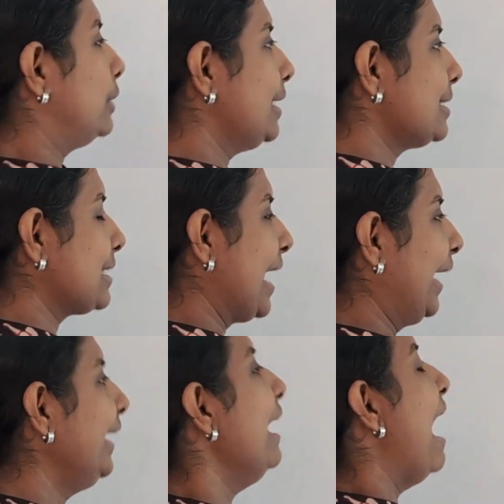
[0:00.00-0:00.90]
this
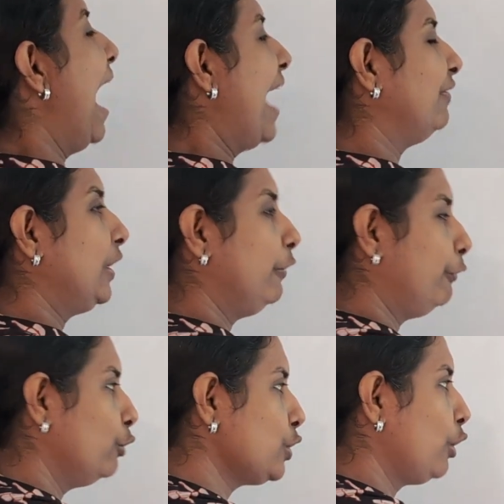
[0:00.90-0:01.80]
side, and the
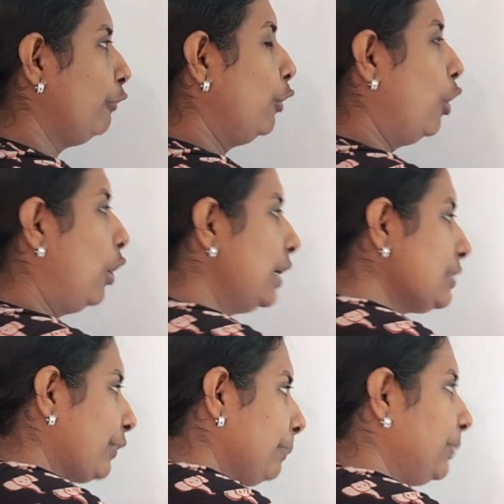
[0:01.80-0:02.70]
diffusion of
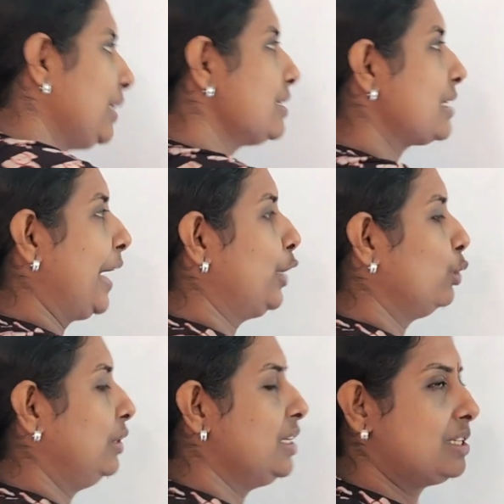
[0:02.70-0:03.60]
holes from this side to
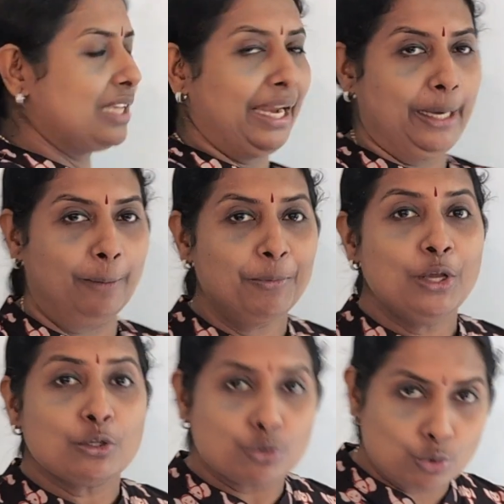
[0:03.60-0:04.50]
this side.
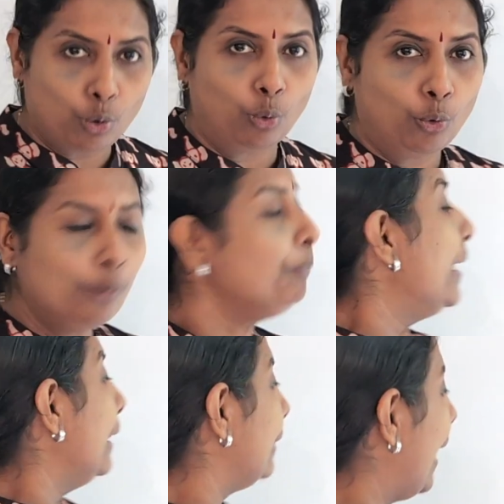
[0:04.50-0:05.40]
So
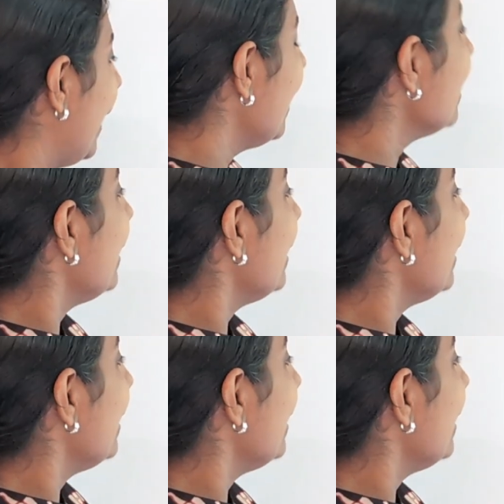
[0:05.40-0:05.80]
there